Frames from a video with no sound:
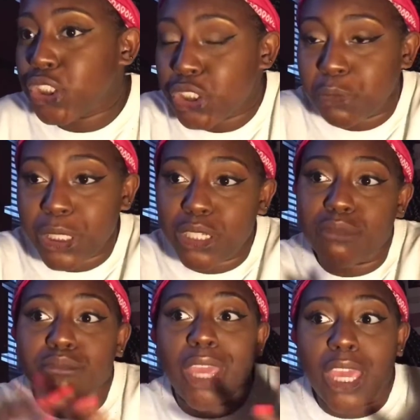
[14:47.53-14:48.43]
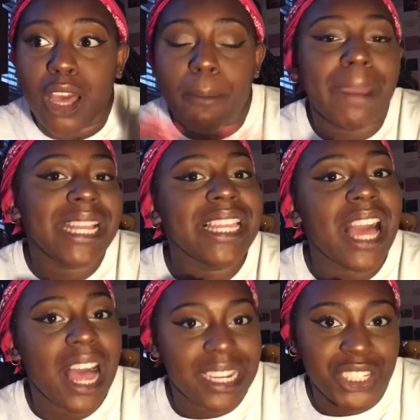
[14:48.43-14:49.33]
doing makeup, mainly
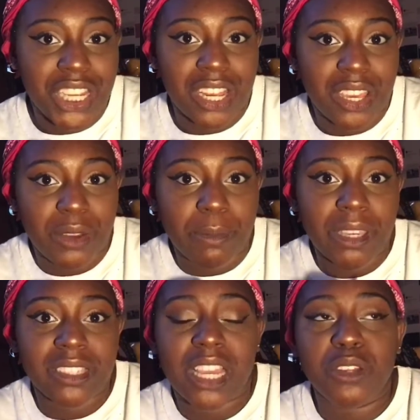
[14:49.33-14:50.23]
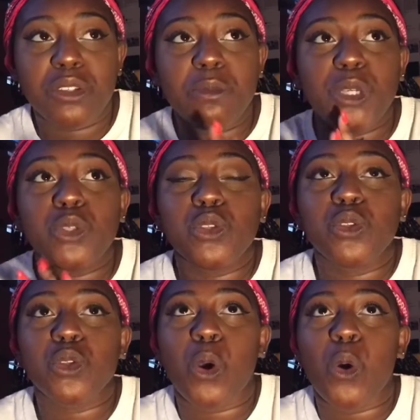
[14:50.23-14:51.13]
eyeshadow, because I used to be
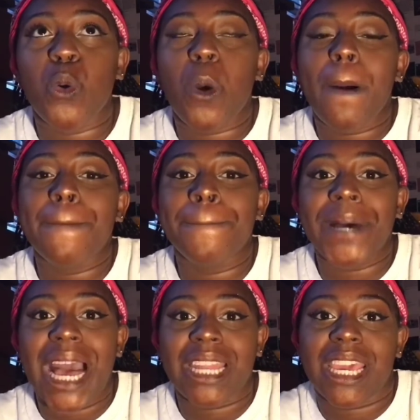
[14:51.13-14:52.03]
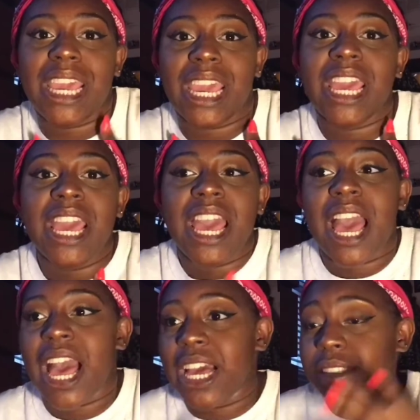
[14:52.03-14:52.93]
so bad at it,
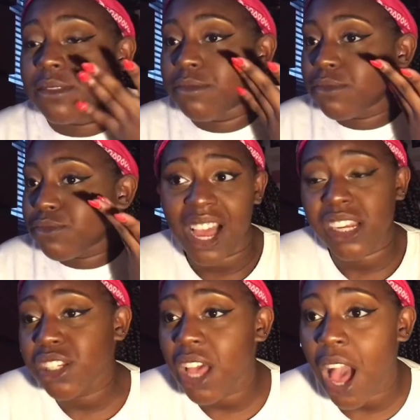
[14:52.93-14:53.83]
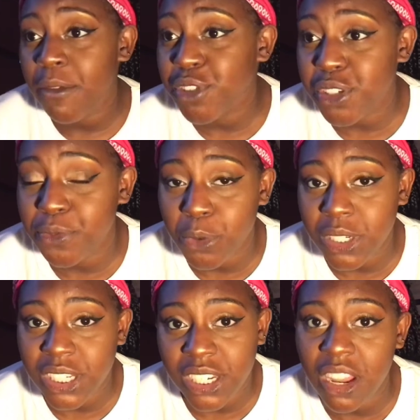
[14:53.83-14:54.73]
and I've just
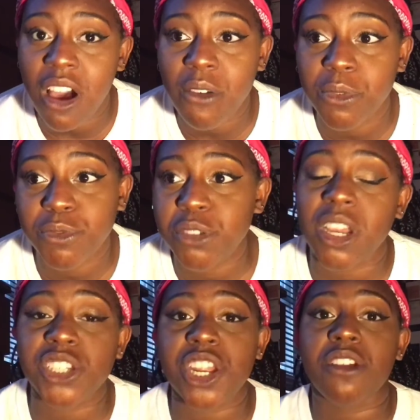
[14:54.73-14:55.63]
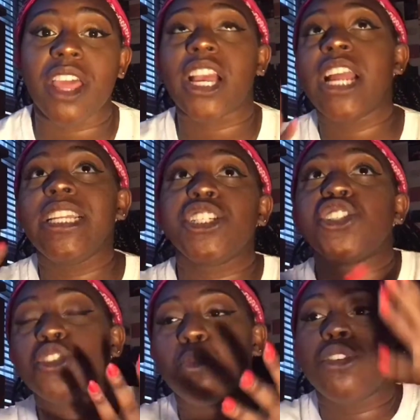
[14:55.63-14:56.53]
fallen in love with doing eyeshadow. Like I literally
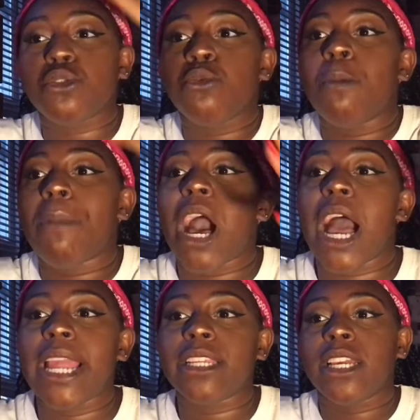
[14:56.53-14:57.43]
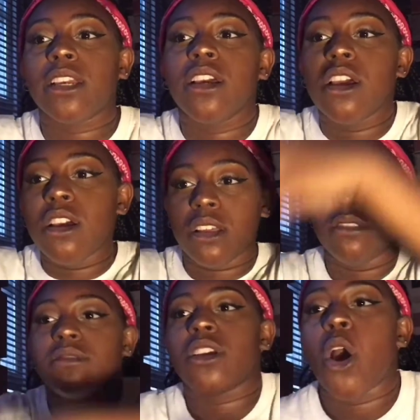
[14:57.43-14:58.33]
just want to buy like
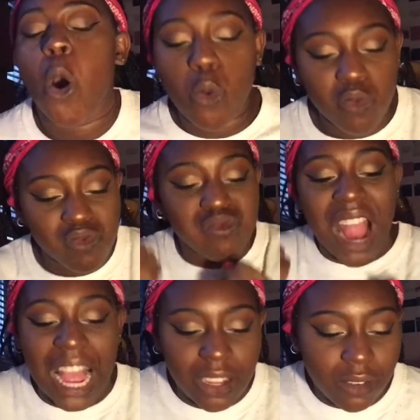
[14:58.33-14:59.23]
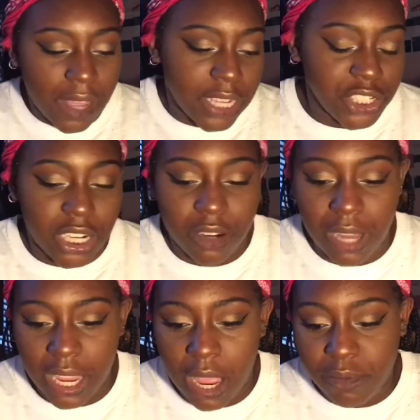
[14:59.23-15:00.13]
a whole rack of eyeshadow.
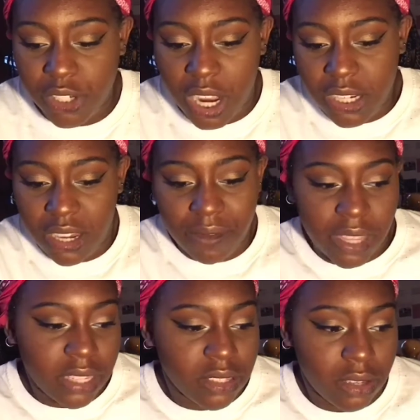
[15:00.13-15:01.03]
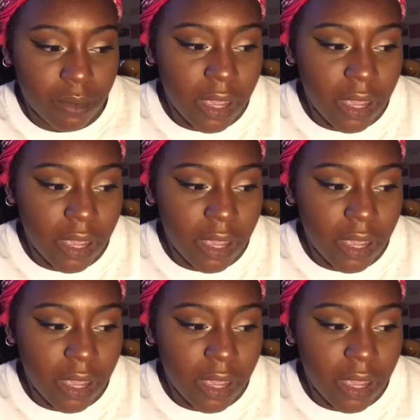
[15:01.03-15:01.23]
Like I love it so